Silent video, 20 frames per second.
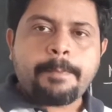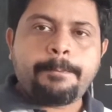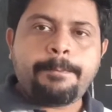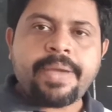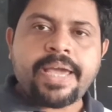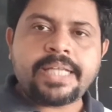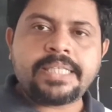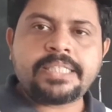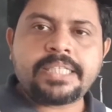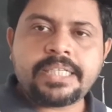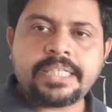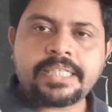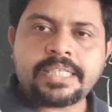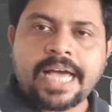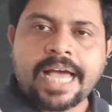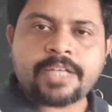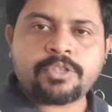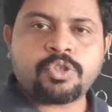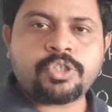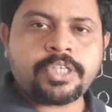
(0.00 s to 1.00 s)
benzene
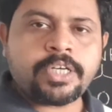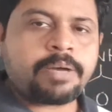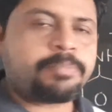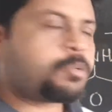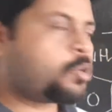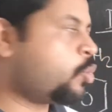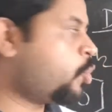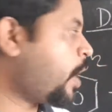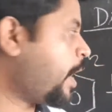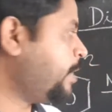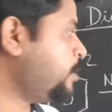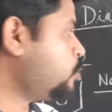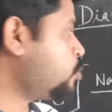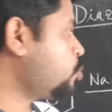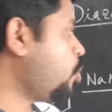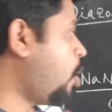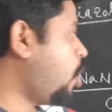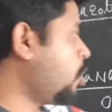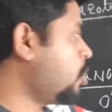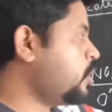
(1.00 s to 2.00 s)
diazonium chloride
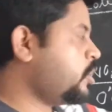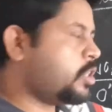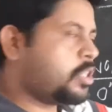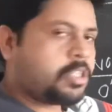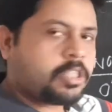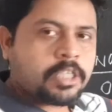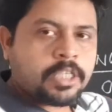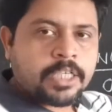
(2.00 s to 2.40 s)
salt